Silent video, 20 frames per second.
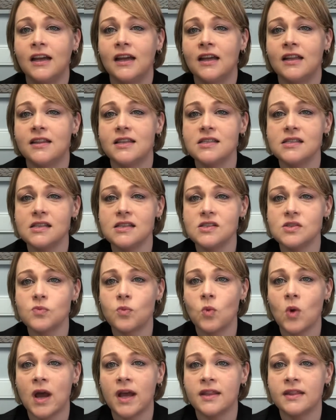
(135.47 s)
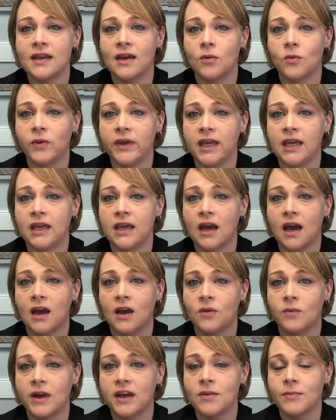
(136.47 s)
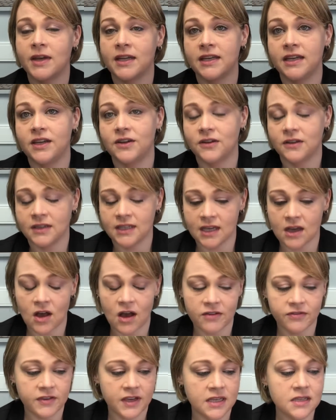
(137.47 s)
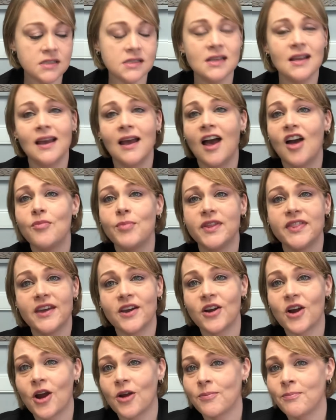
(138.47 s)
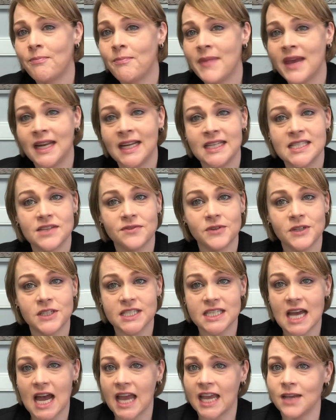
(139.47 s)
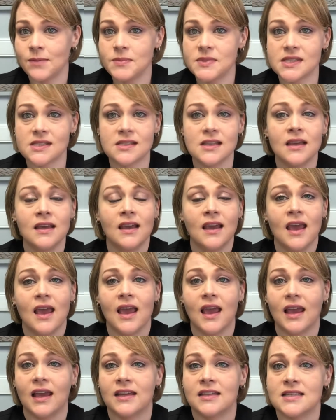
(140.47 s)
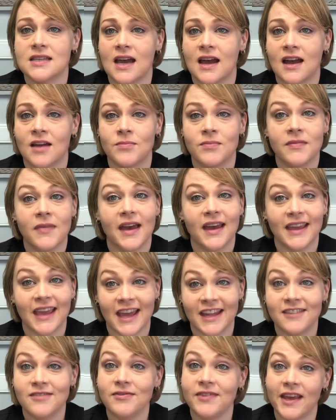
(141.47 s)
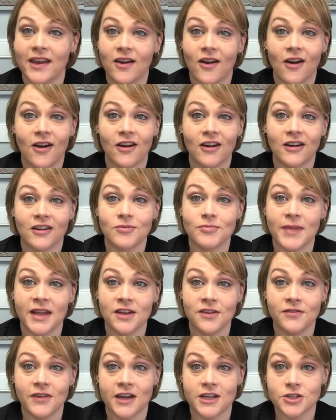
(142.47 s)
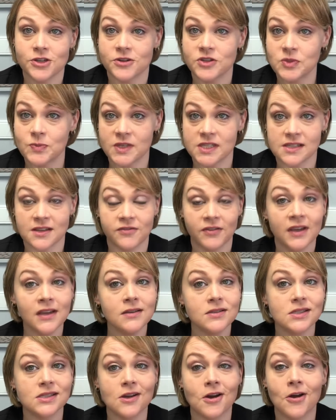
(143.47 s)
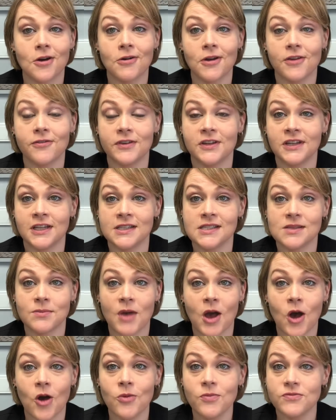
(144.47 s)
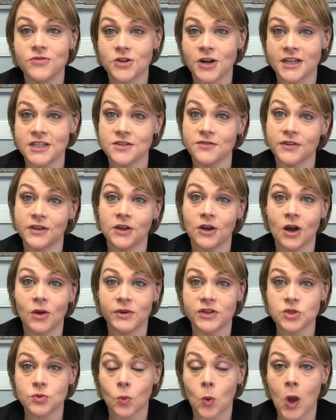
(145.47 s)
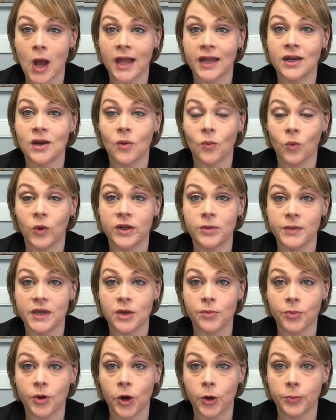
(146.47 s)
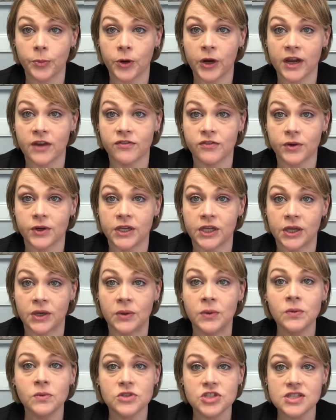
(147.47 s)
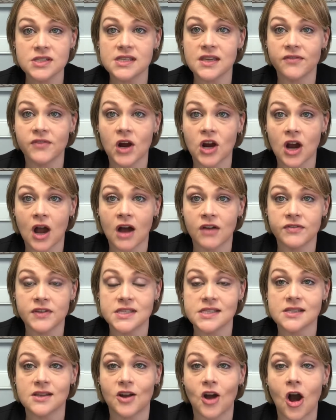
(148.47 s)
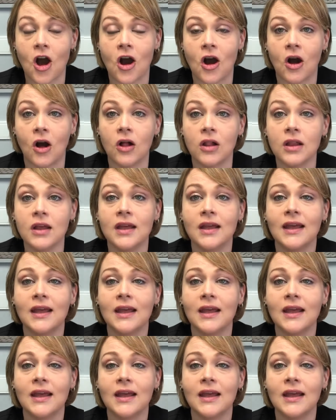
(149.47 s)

This is one that we recommend here in the office, but there are many different types, and again, they are manufacturer specific, so if you need some help trying to figure out which one would be appropriate for you, just give our office a call.